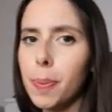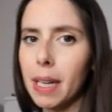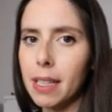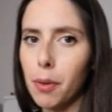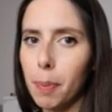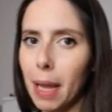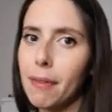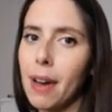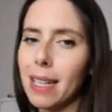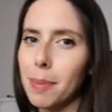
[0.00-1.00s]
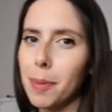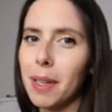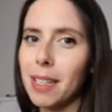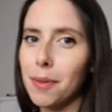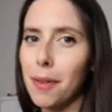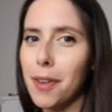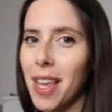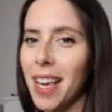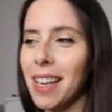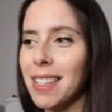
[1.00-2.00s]
because they reply fast, but because of
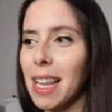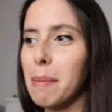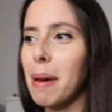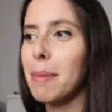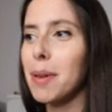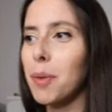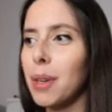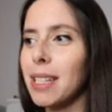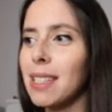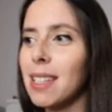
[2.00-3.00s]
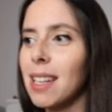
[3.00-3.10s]
everything else. Alibaba was